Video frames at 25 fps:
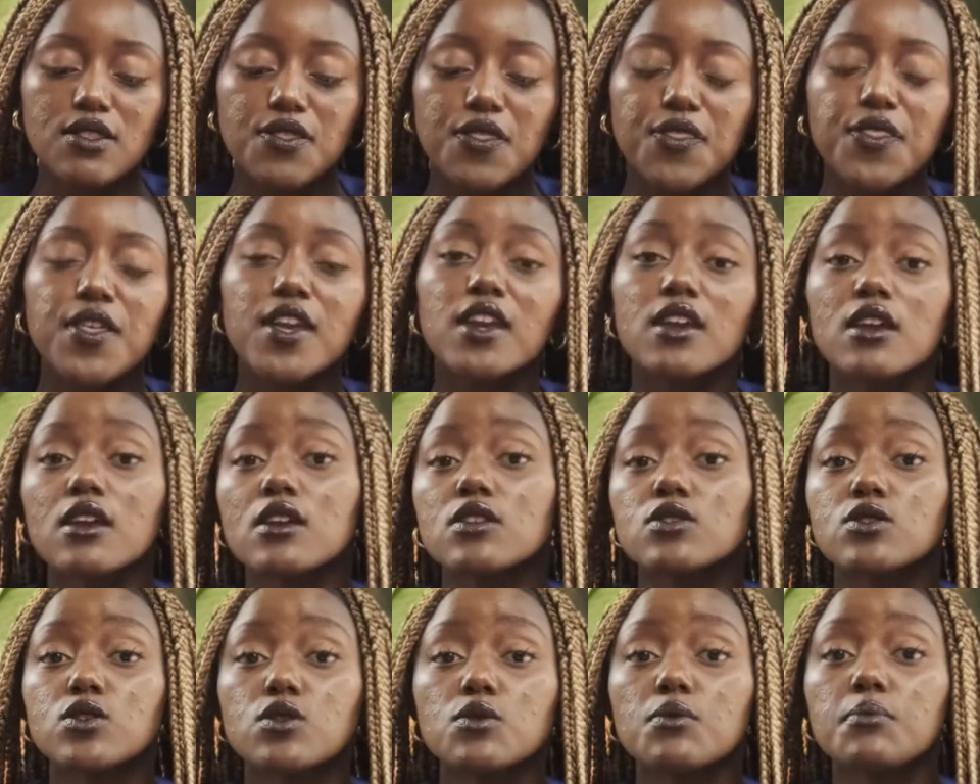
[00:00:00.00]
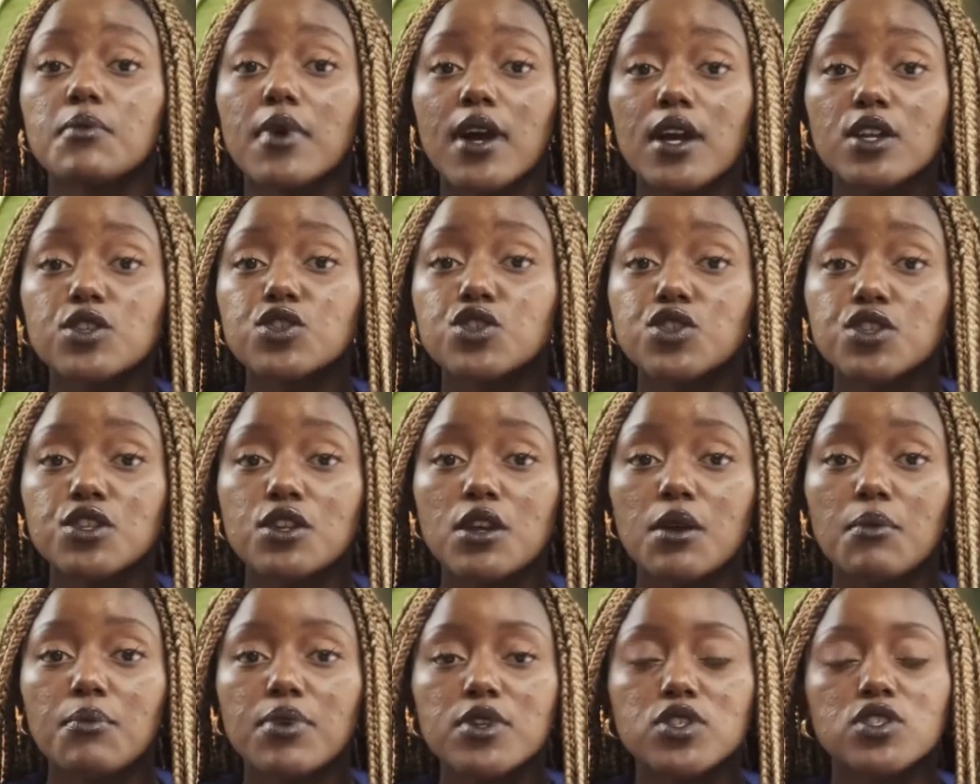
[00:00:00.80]
thinking too much,
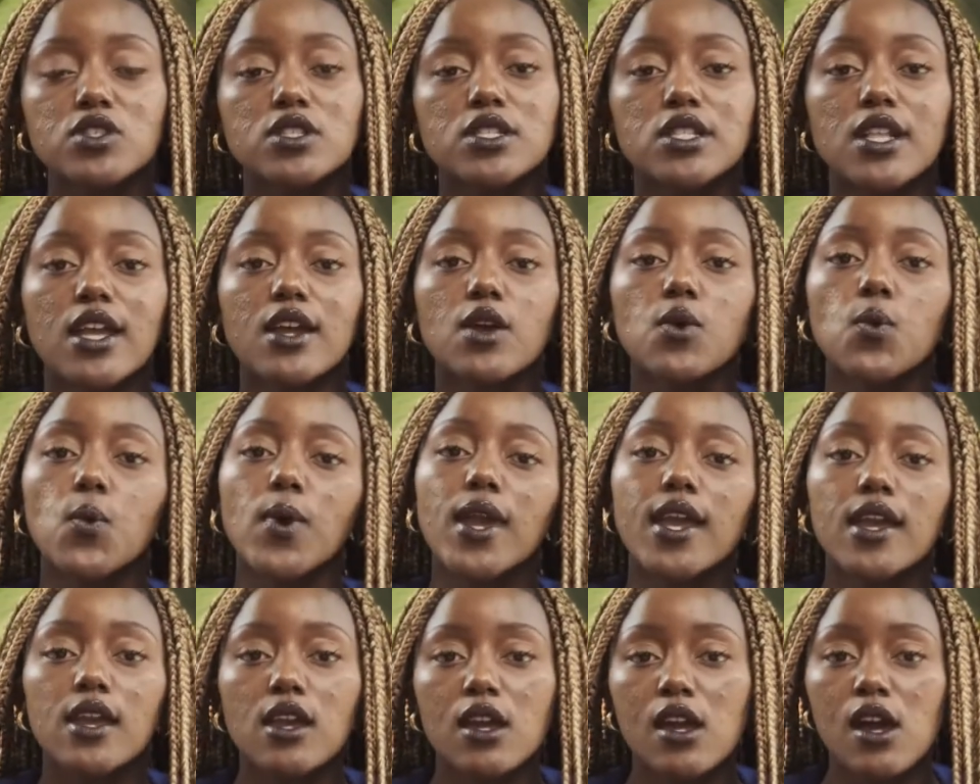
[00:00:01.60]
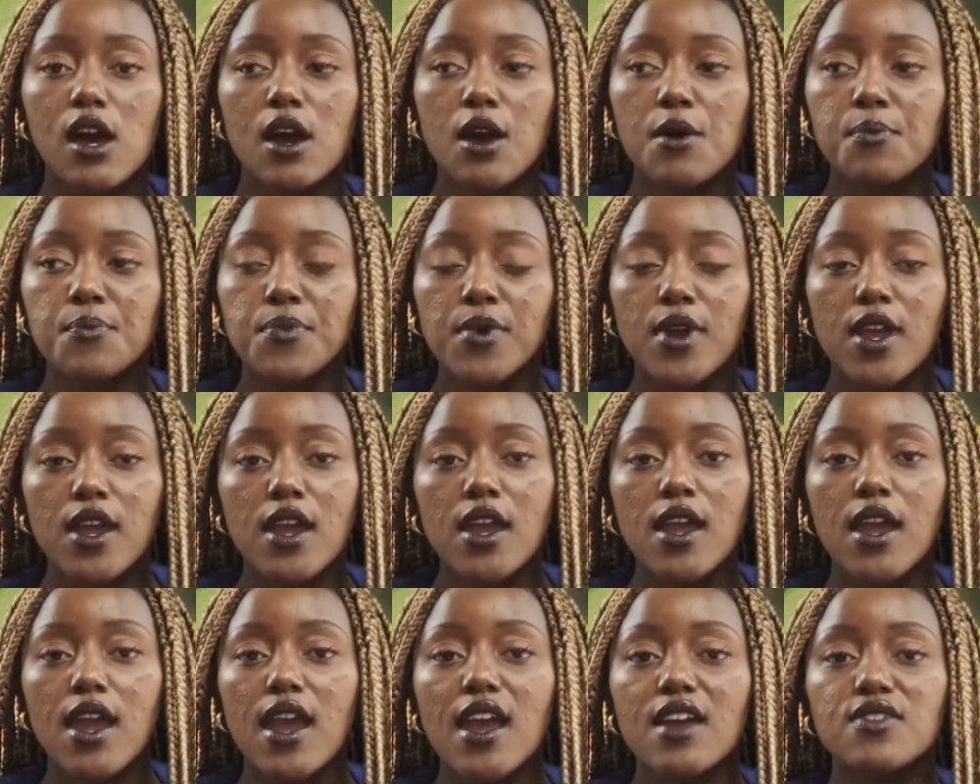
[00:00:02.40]
but just waking up
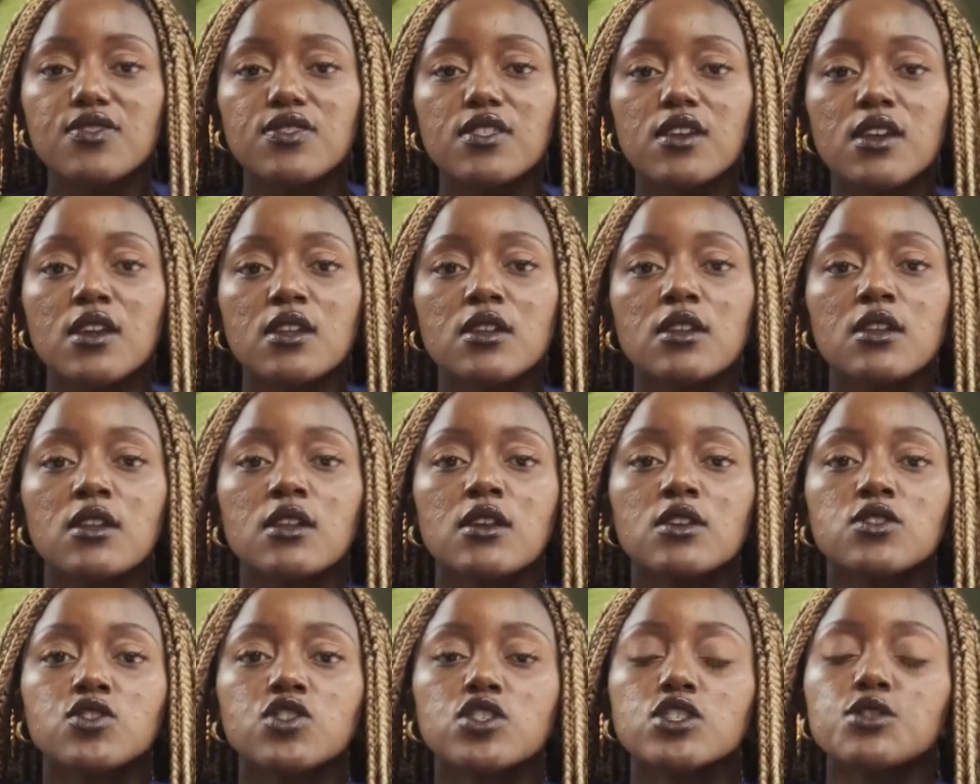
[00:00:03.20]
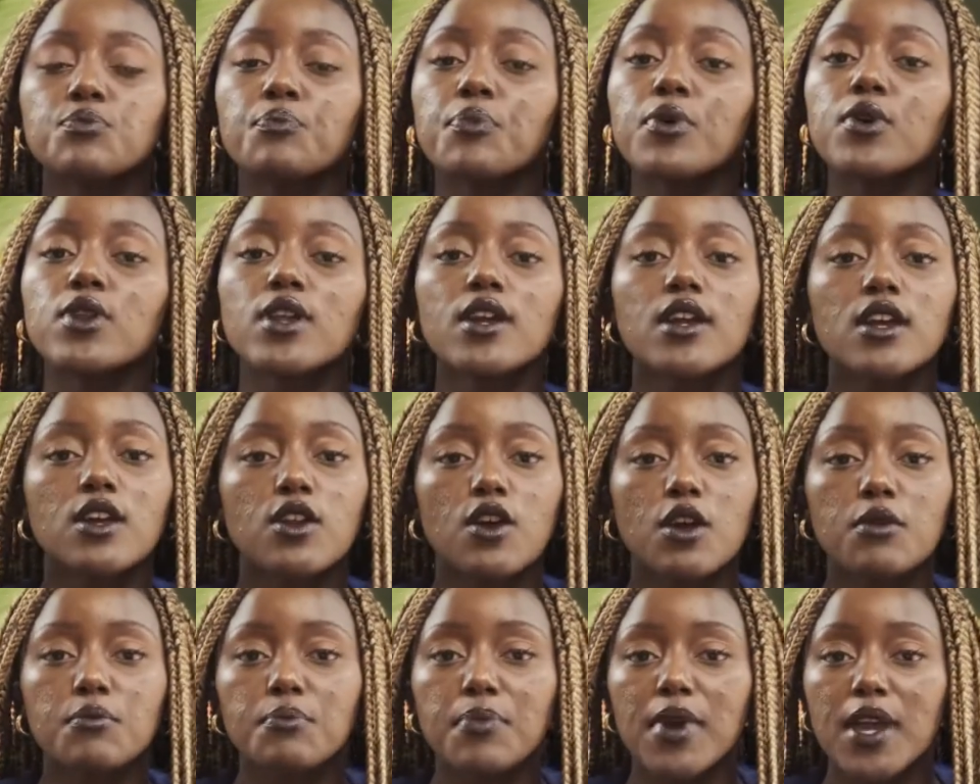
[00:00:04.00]
and then just putting it
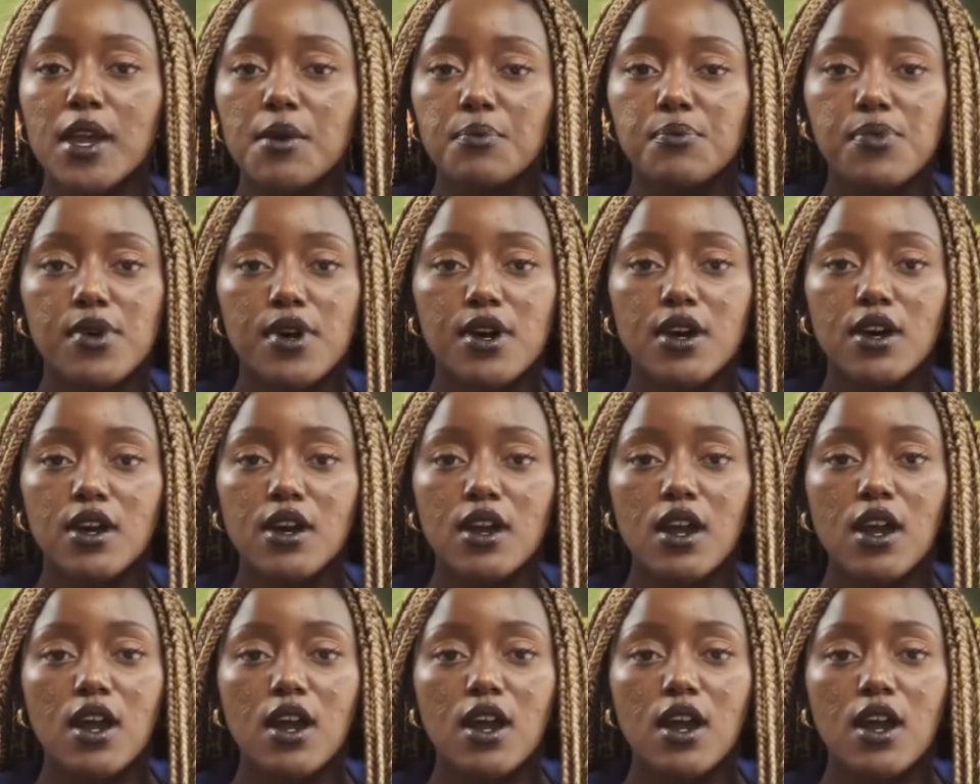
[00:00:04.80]
on paper,